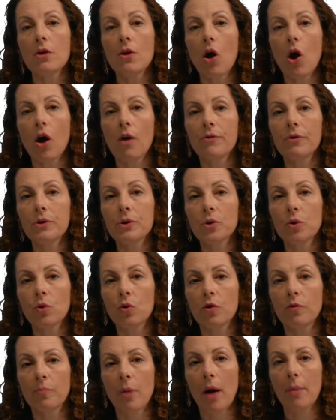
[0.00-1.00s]
the Harvard
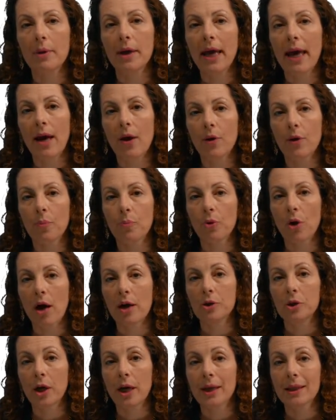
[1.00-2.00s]
School of Public Health
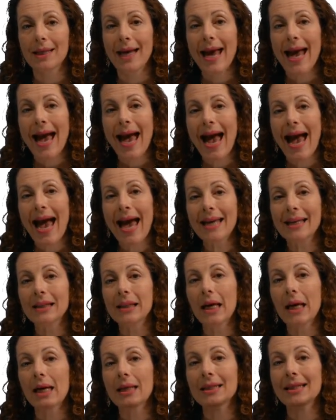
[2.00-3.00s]
project
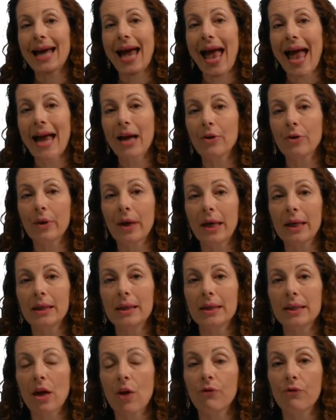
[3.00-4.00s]
analyzed
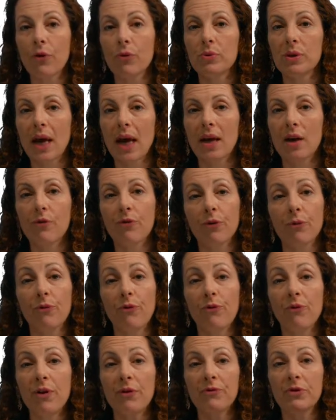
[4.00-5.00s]
aggregated cell phone data from
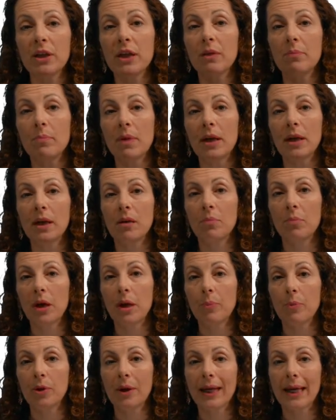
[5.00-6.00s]
15 million
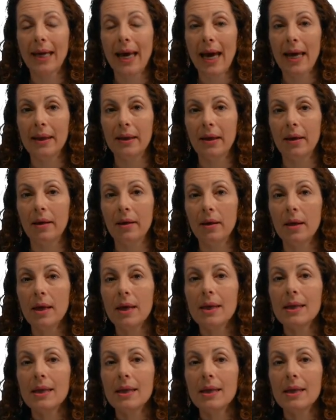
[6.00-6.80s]
people in Kenya,